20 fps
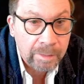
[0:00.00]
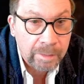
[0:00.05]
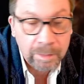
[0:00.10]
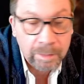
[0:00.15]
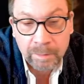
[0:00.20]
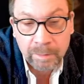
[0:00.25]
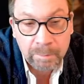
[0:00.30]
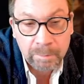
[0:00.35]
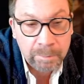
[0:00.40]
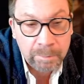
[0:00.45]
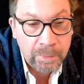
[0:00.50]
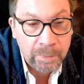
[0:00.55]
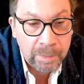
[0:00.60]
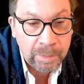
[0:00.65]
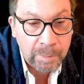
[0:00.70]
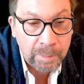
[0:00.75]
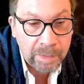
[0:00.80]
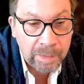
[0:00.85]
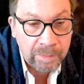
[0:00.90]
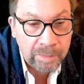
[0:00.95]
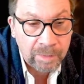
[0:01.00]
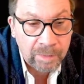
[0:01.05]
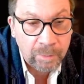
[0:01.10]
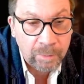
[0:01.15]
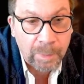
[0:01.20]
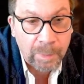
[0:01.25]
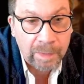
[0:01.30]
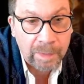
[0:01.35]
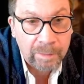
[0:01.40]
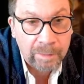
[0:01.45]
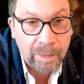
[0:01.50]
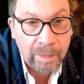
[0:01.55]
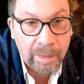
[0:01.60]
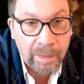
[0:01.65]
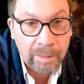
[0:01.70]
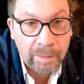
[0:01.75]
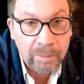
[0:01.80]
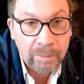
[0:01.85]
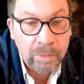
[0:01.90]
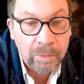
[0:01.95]
you can pretty much expect to
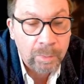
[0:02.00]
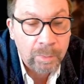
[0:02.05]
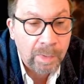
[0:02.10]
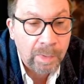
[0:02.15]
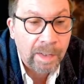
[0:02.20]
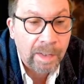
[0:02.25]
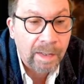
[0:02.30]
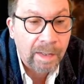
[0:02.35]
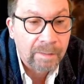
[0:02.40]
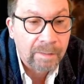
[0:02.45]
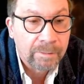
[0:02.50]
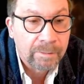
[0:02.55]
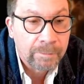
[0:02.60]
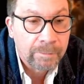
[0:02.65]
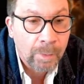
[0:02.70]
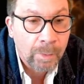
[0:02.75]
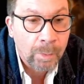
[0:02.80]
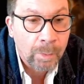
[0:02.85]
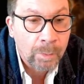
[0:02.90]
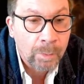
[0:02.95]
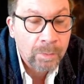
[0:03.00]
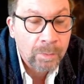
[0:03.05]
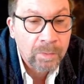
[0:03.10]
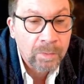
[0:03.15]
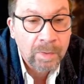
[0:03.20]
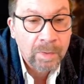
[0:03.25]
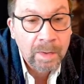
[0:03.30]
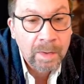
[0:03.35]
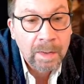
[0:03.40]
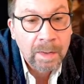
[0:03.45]
get 2.5 volts.